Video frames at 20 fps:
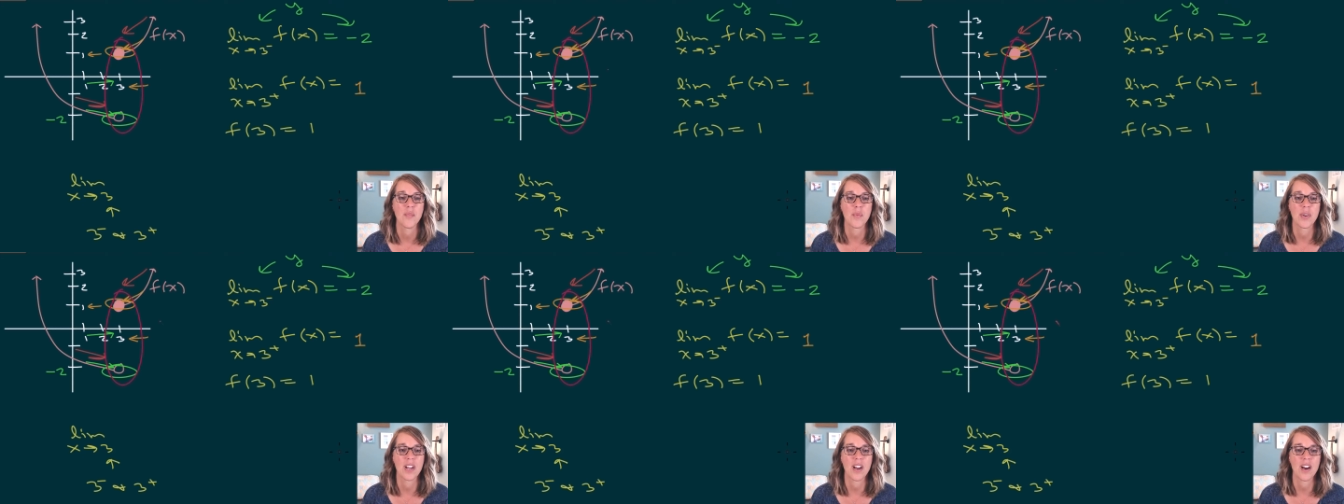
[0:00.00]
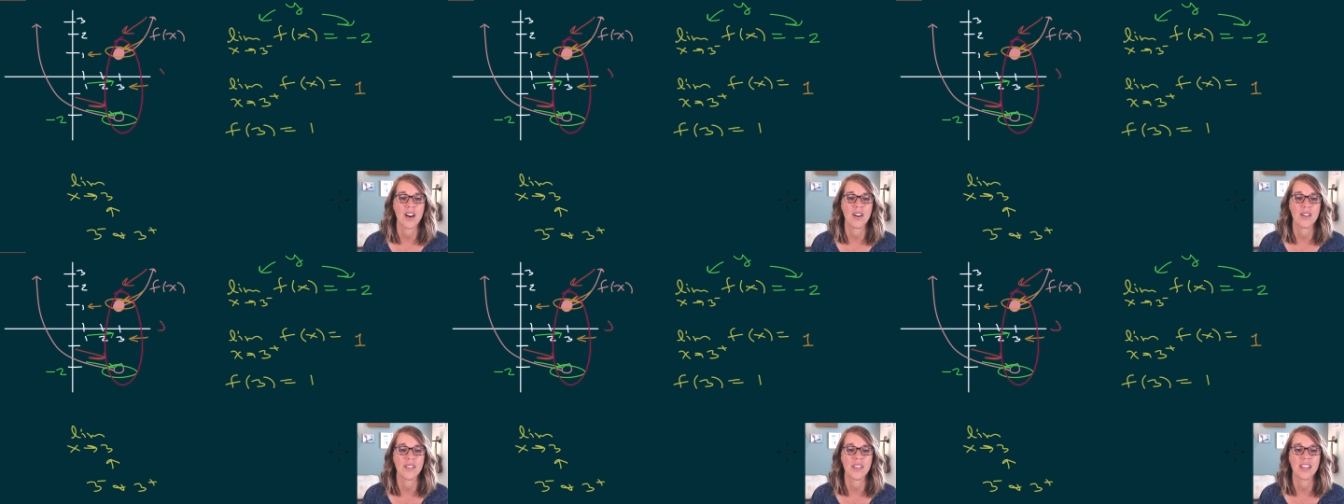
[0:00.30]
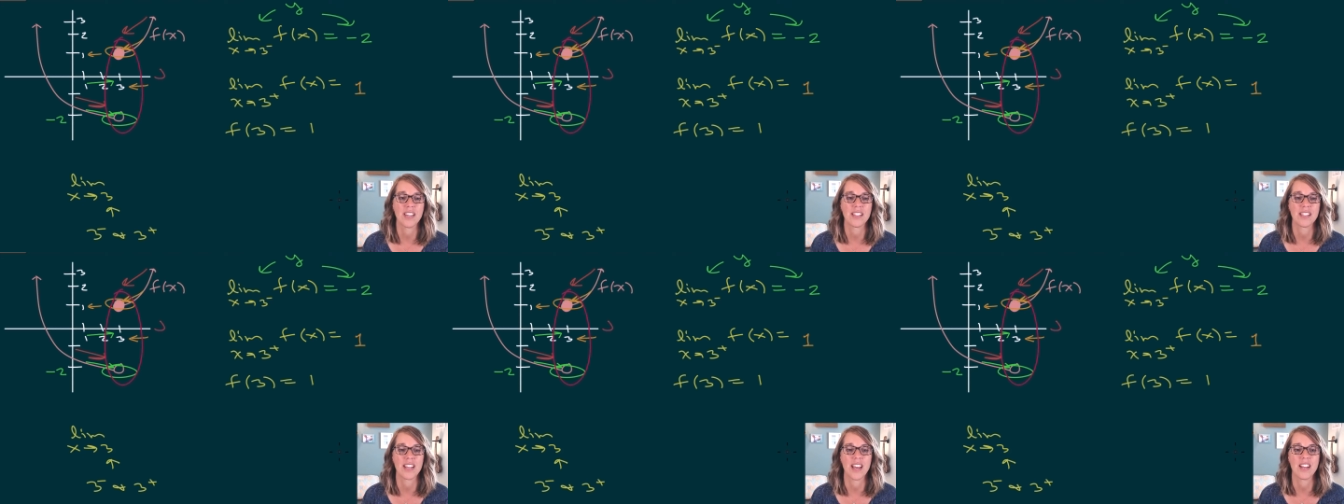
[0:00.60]
We call
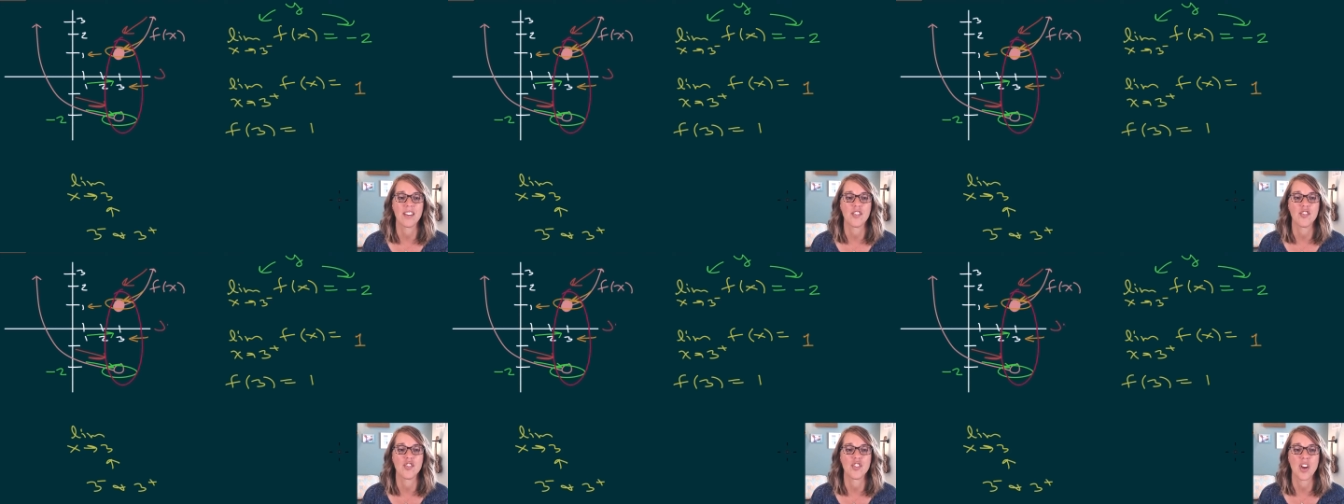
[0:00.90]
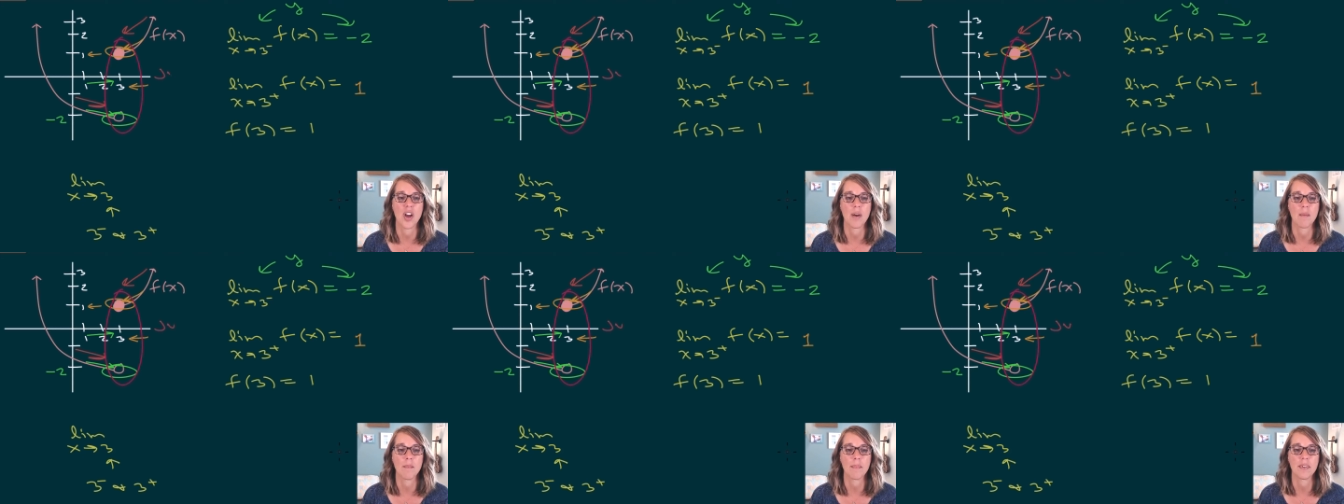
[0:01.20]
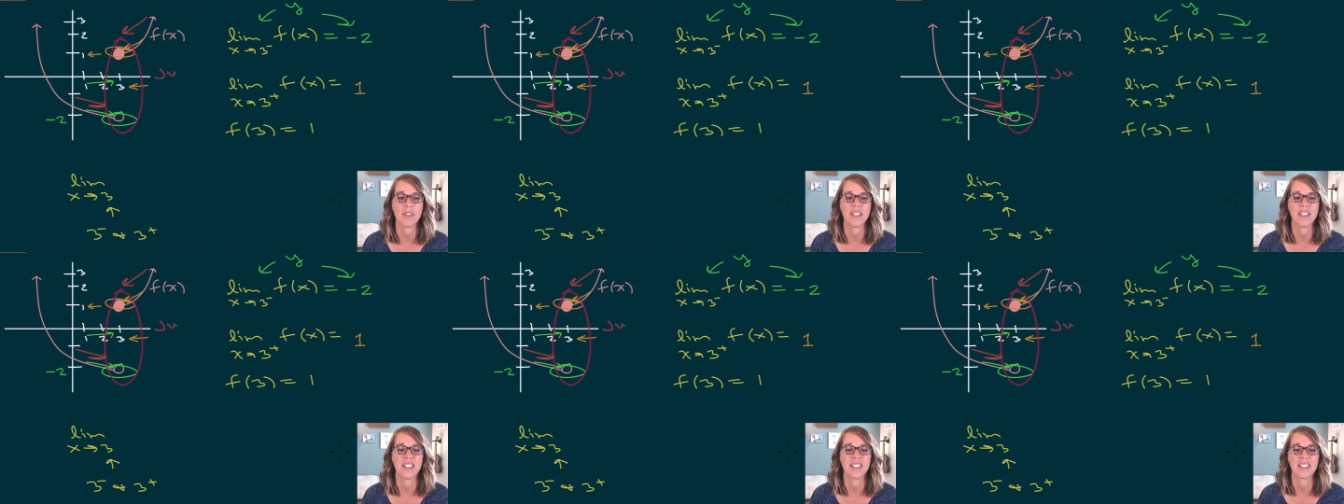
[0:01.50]
this a
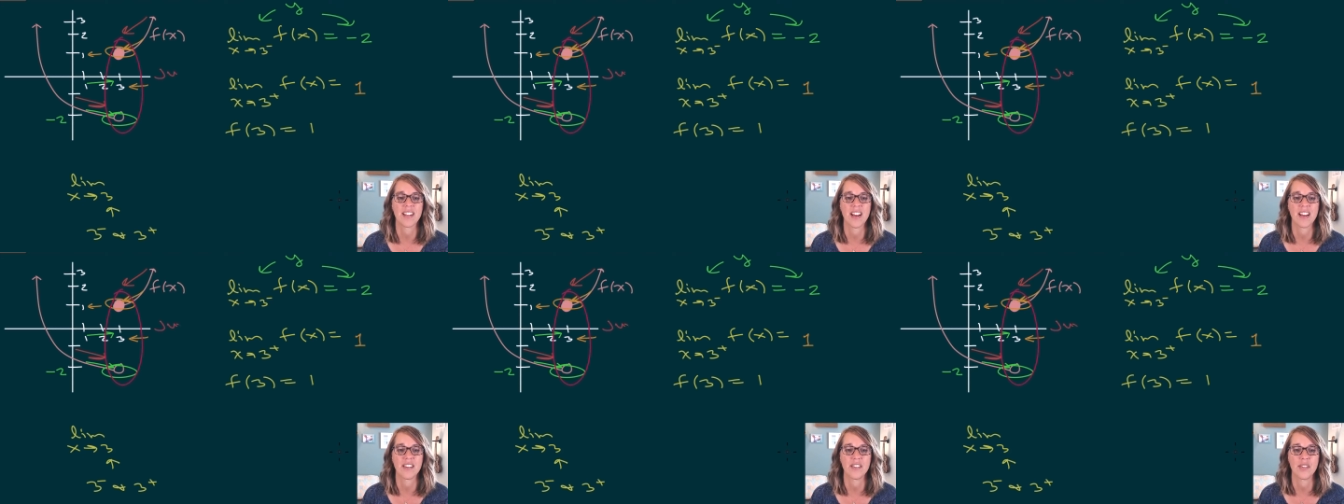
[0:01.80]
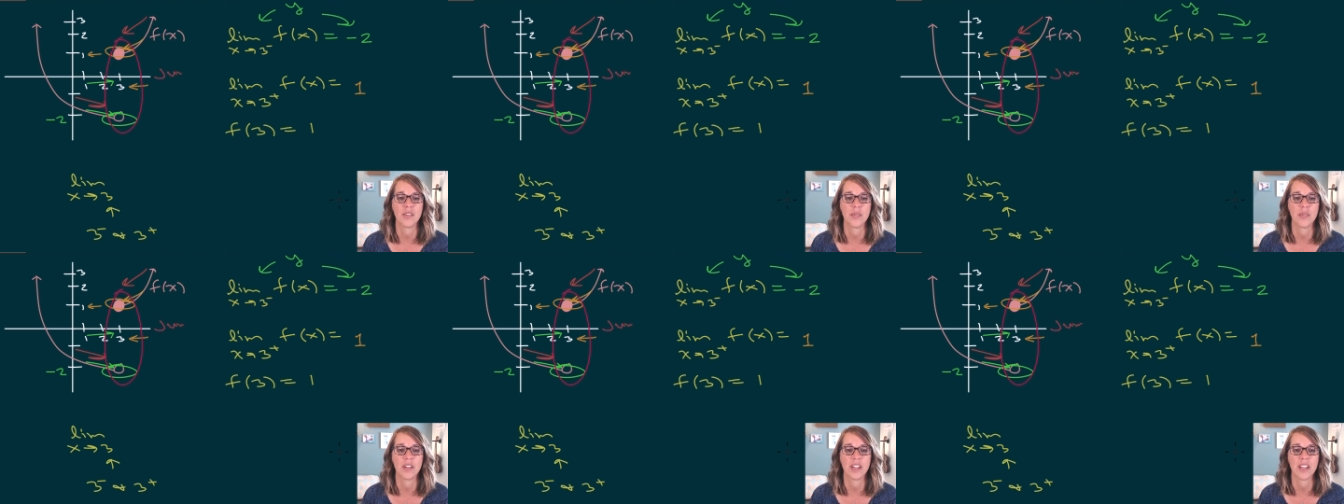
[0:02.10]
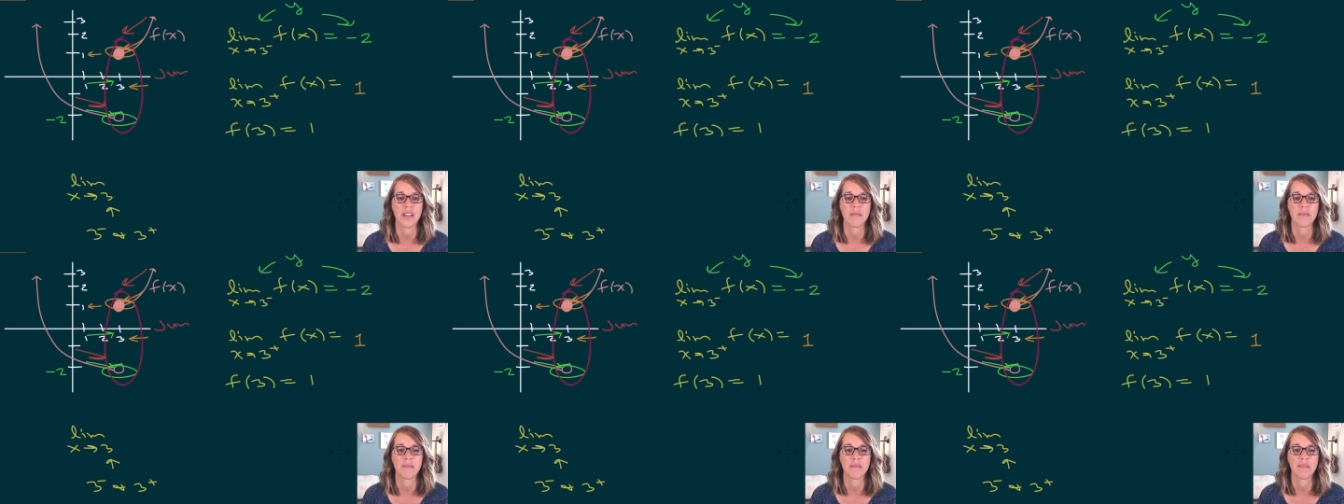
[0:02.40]
jump
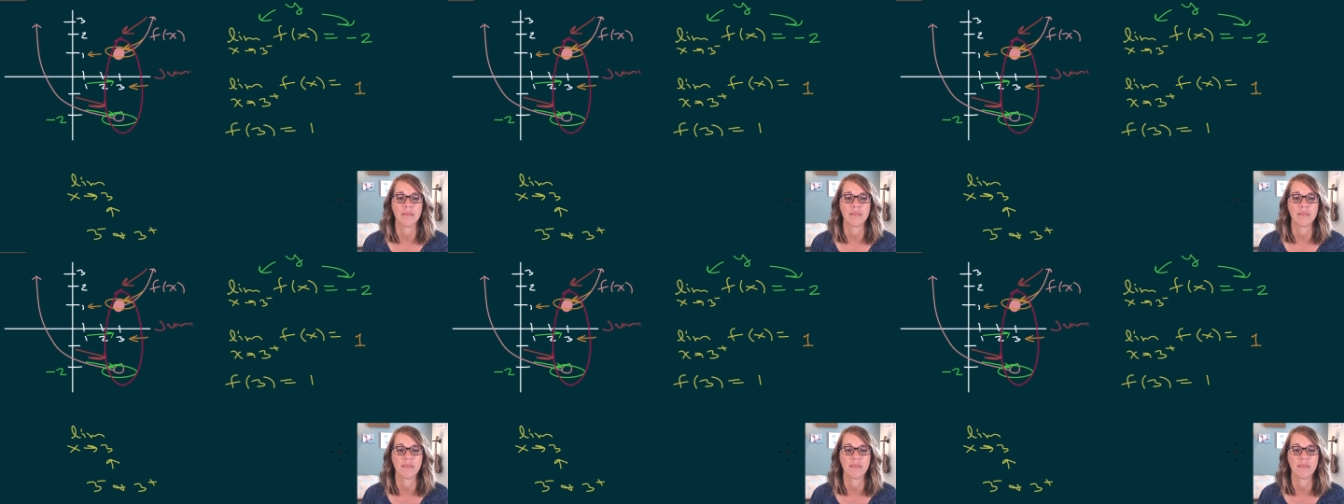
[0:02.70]
discontinuity.